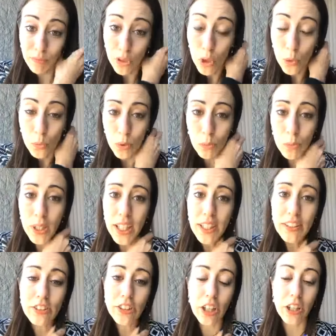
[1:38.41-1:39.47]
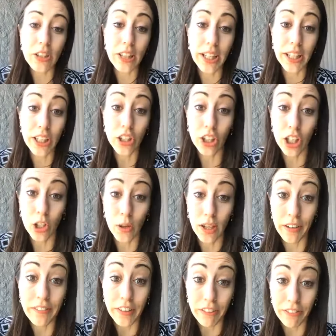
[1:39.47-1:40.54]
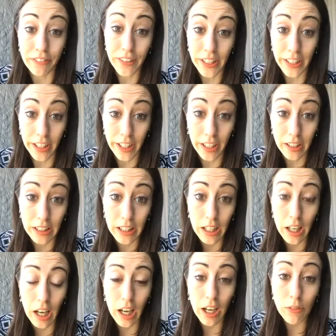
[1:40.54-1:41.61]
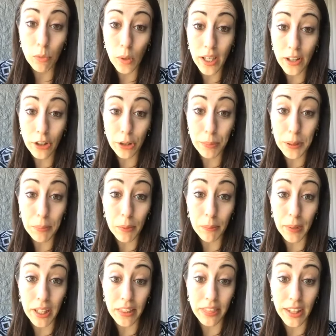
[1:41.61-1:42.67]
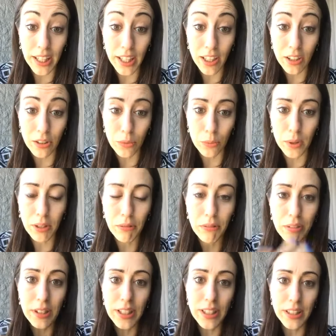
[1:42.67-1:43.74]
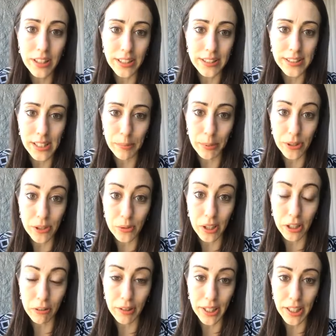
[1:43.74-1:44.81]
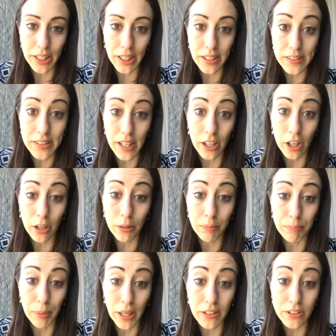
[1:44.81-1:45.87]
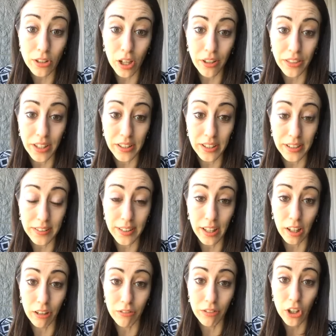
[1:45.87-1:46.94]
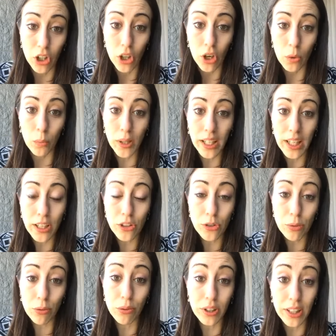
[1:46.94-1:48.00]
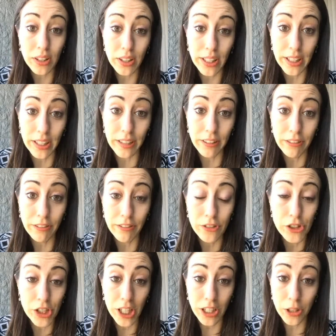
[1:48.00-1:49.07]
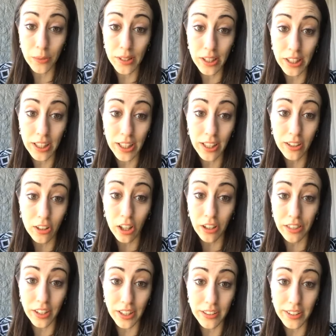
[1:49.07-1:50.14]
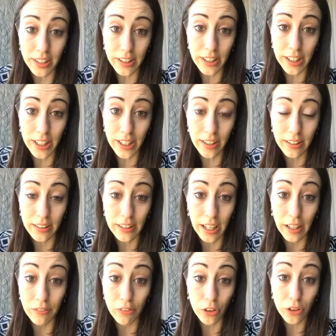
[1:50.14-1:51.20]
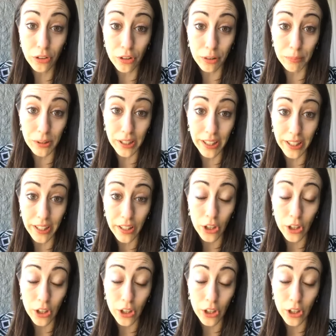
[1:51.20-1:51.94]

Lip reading: when we start letting go of the fear of what other people might think, we really step into our greatness and our best authentic self. We can truly live genuinely, authentically, and vulnerably